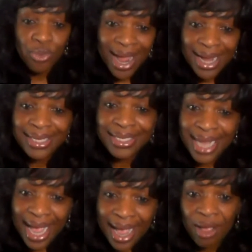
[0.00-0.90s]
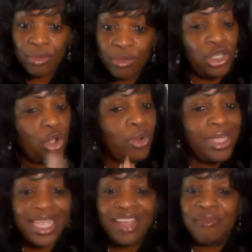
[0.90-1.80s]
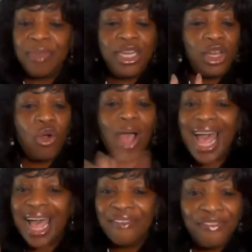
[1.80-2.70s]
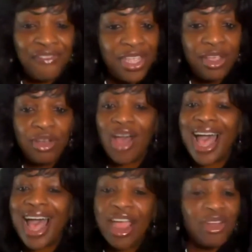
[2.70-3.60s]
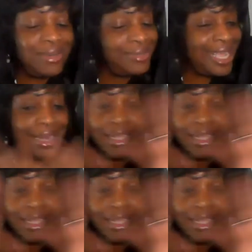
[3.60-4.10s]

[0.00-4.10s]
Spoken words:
Write down. Don't give me no I feel, I heard. You got